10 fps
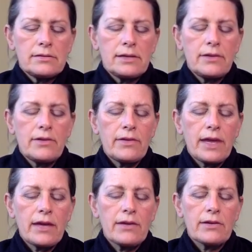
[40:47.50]
Now you
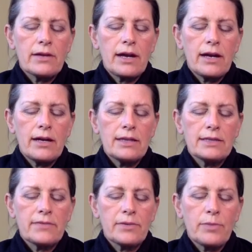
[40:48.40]
thank your
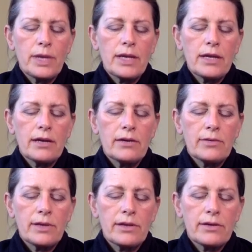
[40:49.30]
guides for being here
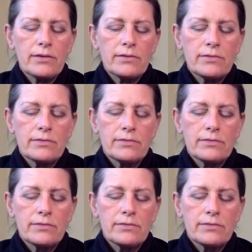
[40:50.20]
with you.